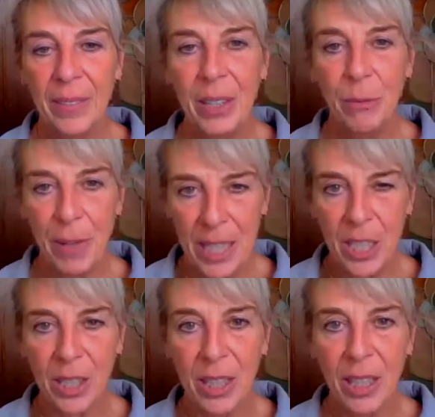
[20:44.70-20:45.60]

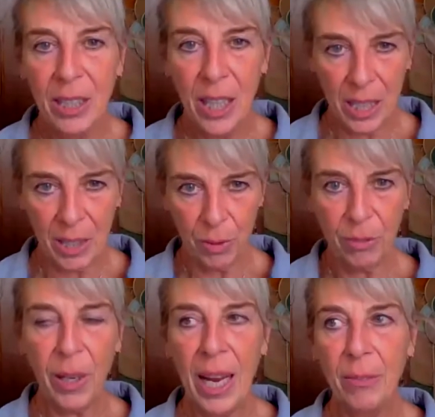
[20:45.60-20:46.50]
Invasion. Like
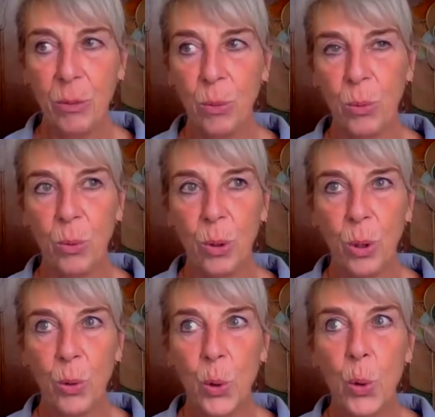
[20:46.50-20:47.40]
if I had to
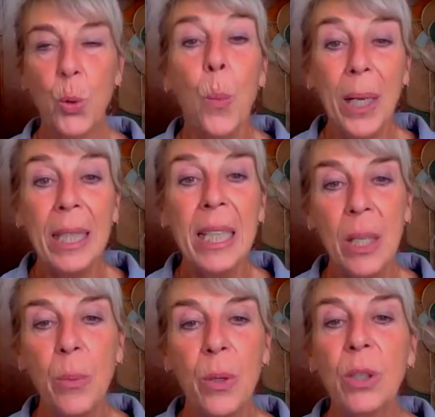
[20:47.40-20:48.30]
choose one
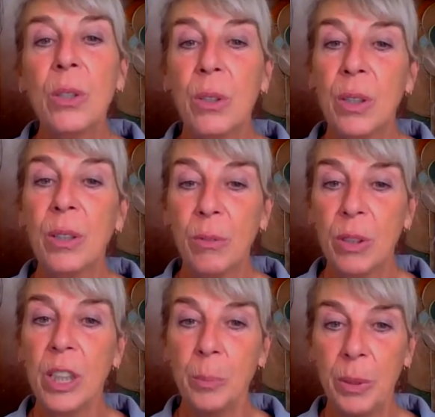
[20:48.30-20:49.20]
keyword for
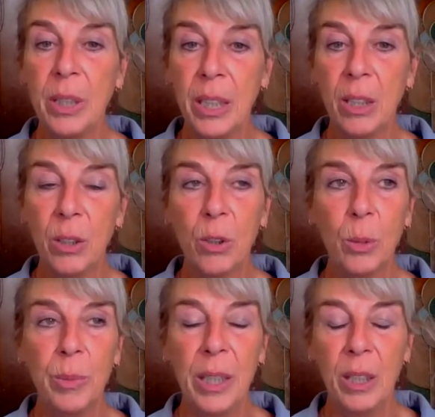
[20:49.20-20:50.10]
this particular
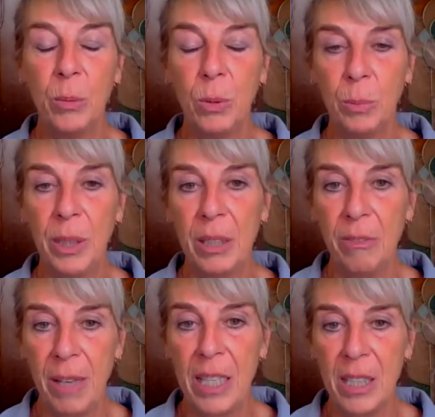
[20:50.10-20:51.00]
group, then it would be
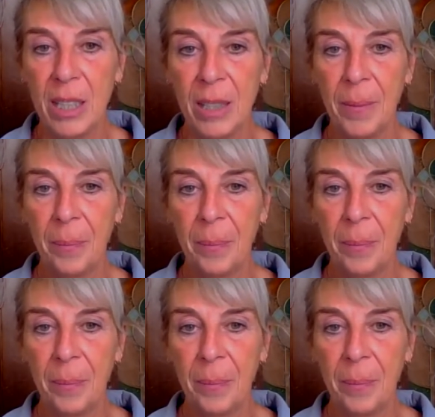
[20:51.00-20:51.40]
invasion.